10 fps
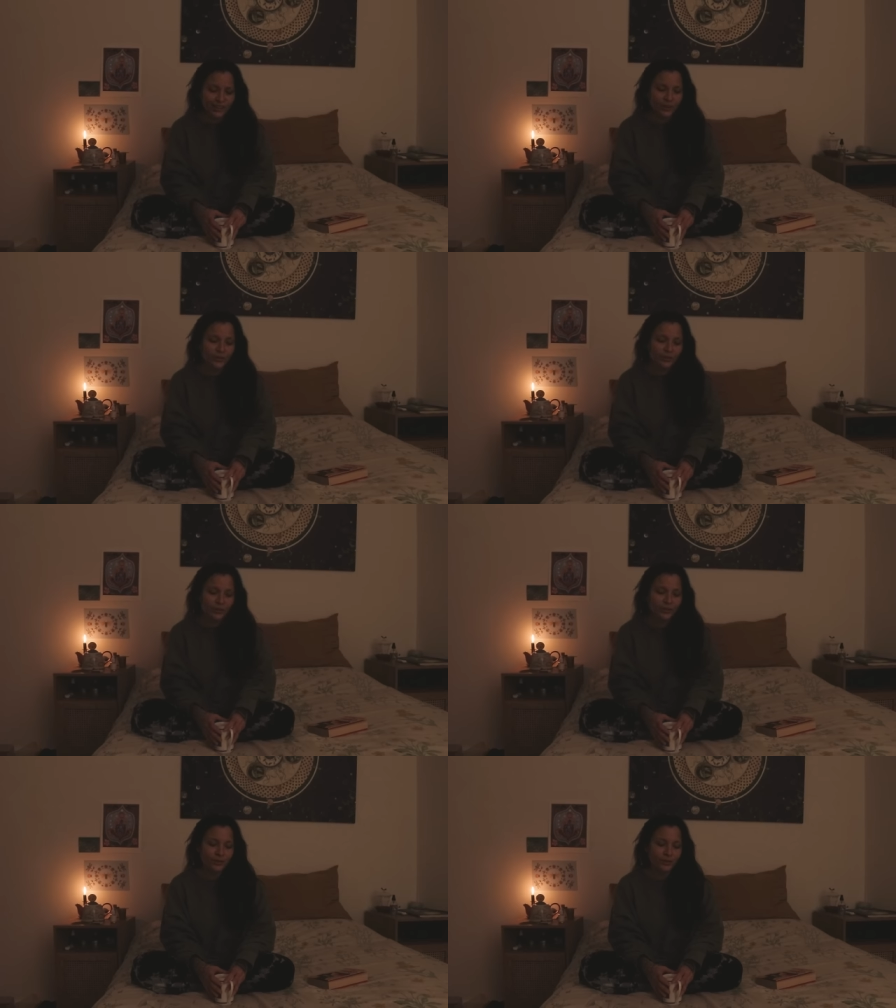
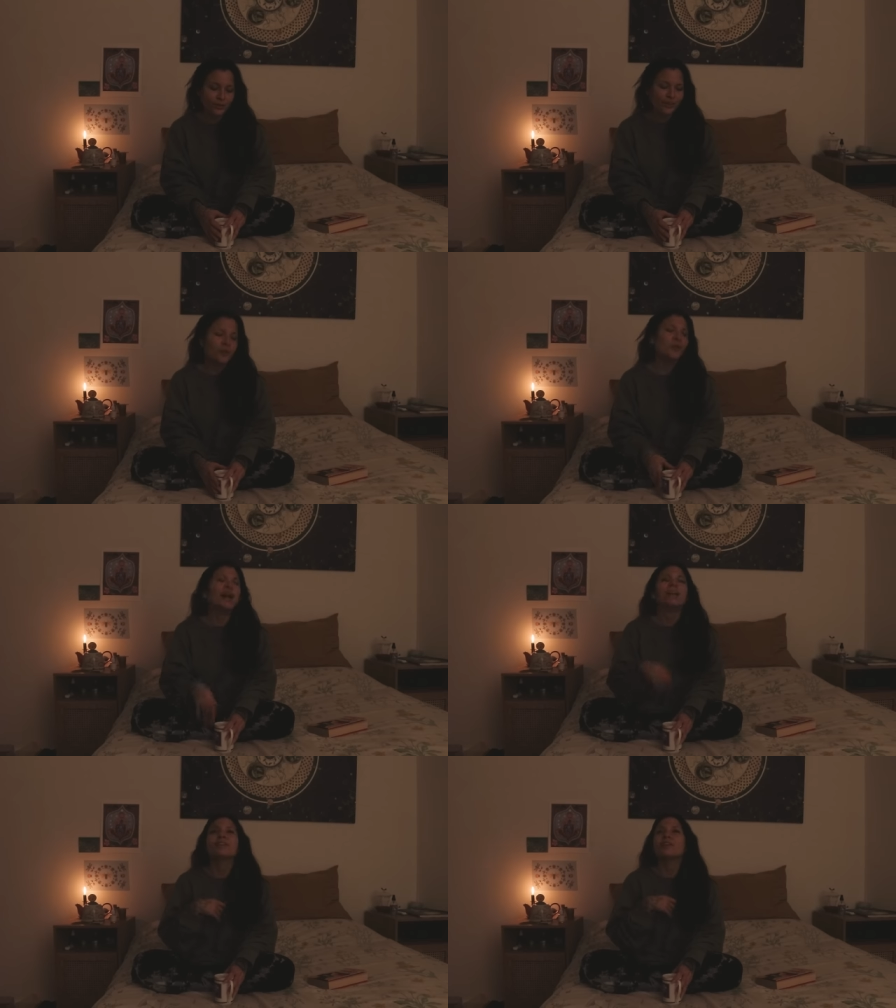also, you know,
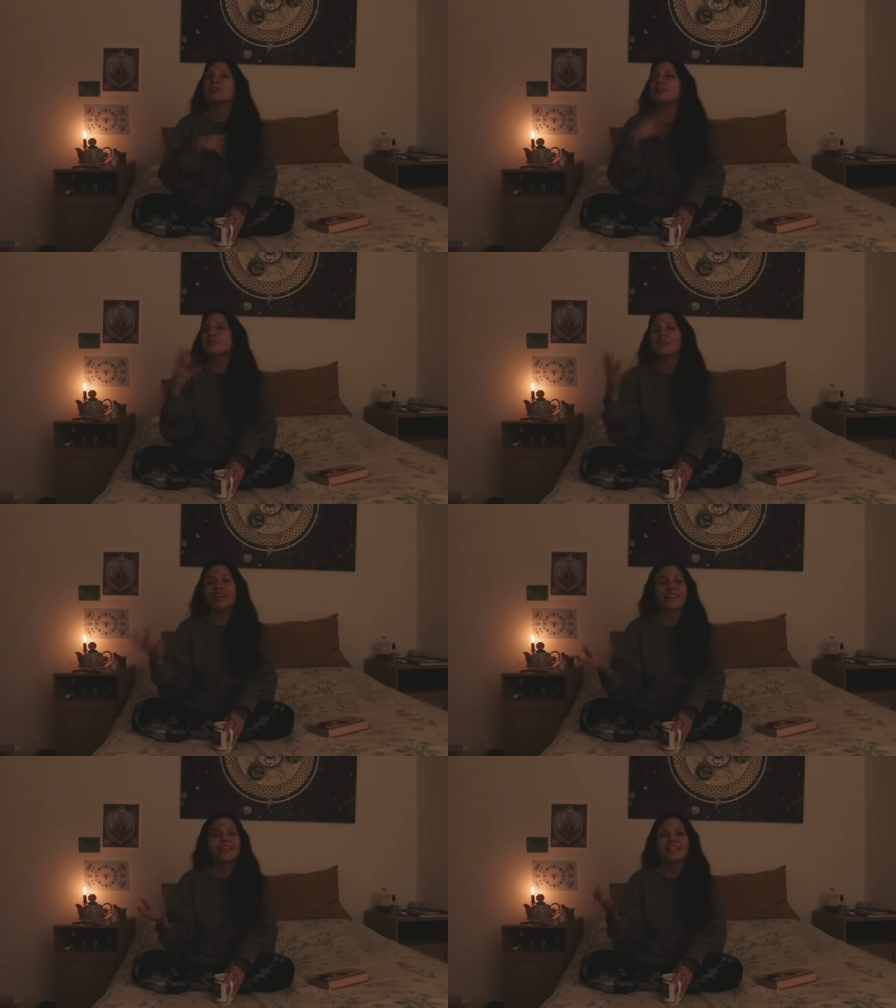I love
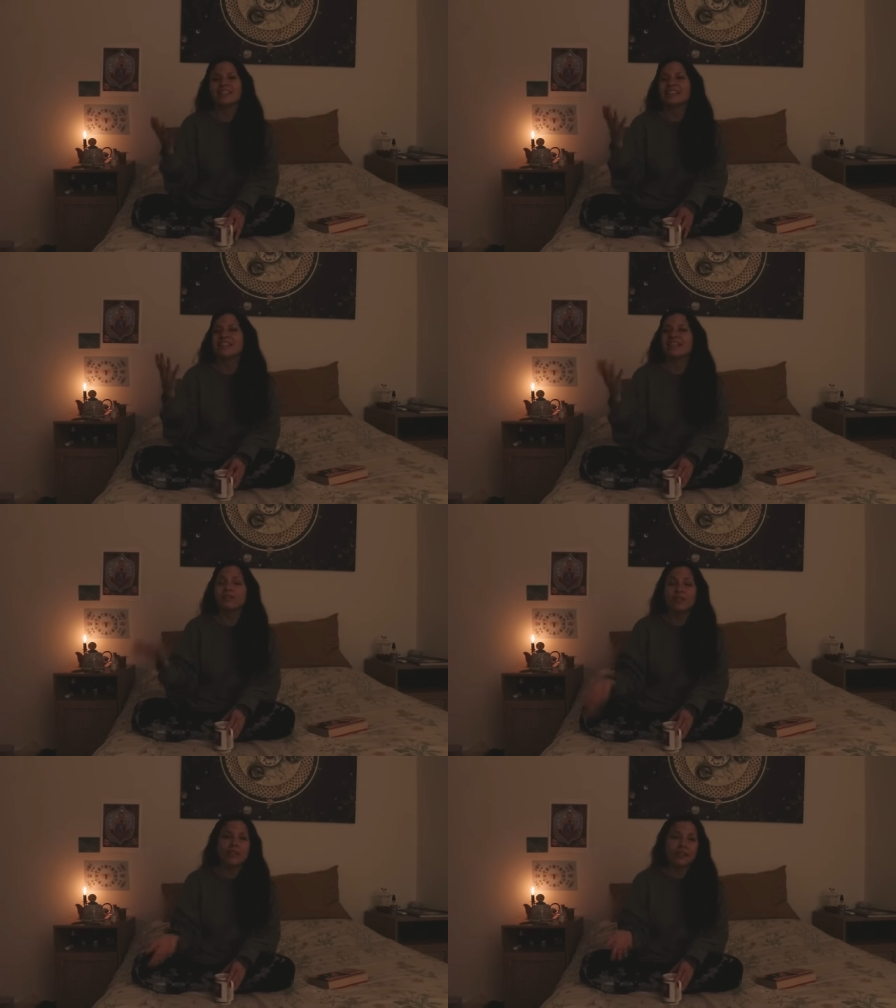creating
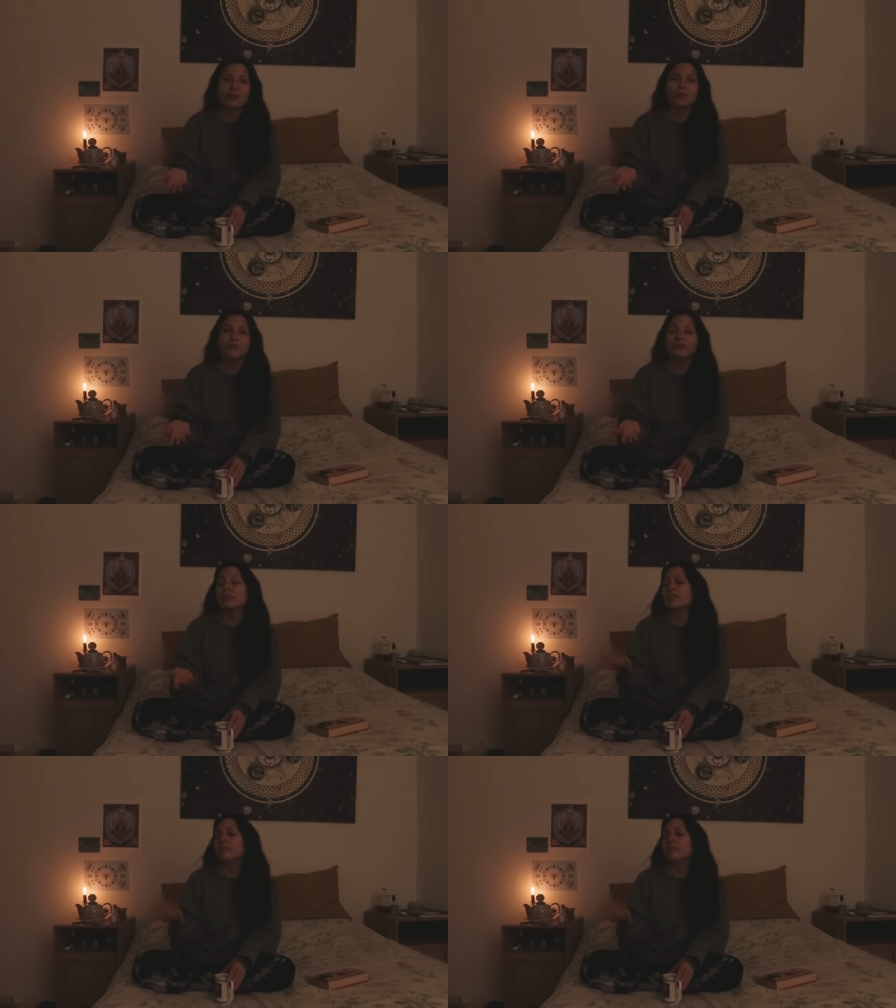aesthetic videos